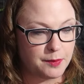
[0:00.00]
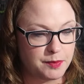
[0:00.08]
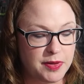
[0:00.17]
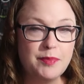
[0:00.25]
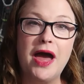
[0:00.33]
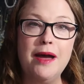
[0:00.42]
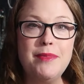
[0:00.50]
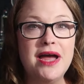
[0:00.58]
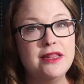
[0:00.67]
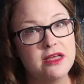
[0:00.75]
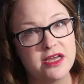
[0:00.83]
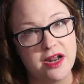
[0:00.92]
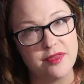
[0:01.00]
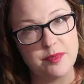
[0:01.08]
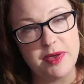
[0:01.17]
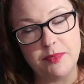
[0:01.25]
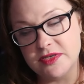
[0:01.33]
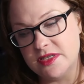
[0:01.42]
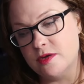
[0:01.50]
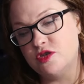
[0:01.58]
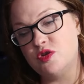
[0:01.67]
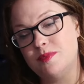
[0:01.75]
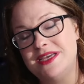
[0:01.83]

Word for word: people, I might look at other people's social